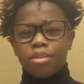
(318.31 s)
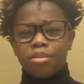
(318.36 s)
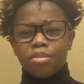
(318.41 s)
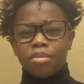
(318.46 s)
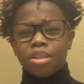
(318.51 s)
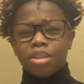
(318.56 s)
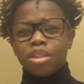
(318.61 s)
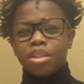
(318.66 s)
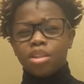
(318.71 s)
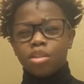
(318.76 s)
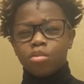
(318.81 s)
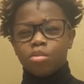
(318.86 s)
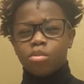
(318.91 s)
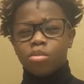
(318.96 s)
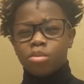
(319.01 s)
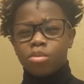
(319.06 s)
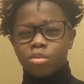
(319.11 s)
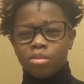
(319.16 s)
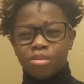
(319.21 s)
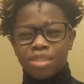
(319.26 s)
What are you?
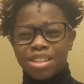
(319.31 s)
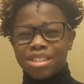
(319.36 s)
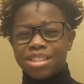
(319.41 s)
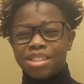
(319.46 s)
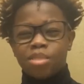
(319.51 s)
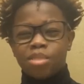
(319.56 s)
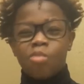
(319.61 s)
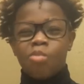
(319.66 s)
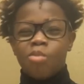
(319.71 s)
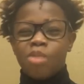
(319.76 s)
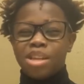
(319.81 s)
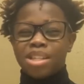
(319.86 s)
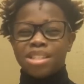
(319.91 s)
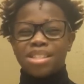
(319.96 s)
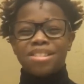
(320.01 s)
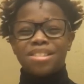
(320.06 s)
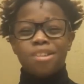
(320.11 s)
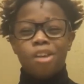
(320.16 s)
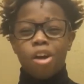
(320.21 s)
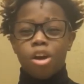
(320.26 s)
What? What
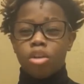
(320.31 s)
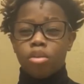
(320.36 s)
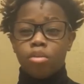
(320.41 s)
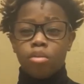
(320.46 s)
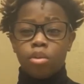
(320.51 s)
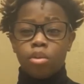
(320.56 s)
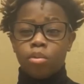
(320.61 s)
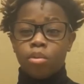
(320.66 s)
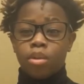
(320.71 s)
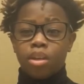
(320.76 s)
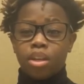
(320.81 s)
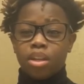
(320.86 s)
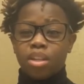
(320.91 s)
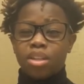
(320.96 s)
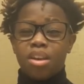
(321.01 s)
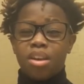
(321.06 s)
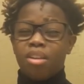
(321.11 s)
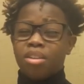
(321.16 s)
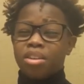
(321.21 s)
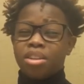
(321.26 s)
are you doing
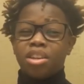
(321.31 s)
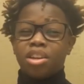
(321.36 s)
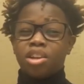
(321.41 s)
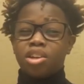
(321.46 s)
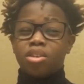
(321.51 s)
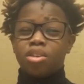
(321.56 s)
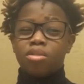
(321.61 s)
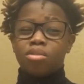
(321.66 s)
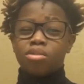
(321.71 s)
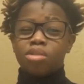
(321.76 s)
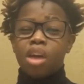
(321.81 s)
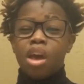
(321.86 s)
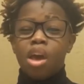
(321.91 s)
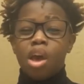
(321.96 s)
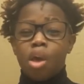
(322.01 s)
talking to girls?